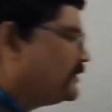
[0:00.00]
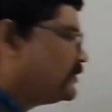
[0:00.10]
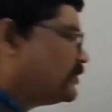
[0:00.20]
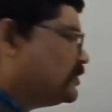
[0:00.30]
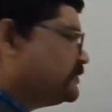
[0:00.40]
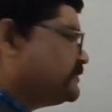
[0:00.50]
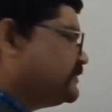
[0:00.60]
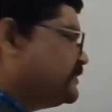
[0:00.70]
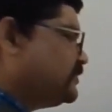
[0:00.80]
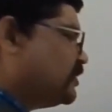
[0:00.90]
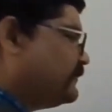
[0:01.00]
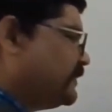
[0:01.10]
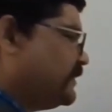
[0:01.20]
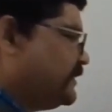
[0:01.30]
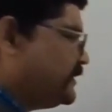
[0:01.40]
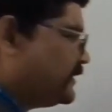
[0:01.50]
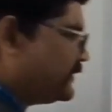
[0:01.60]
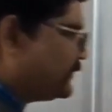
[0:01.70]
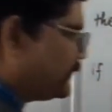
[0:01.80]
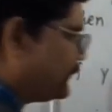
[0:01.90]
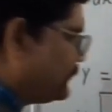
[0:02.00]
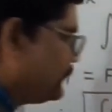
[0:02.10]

the constant of integration.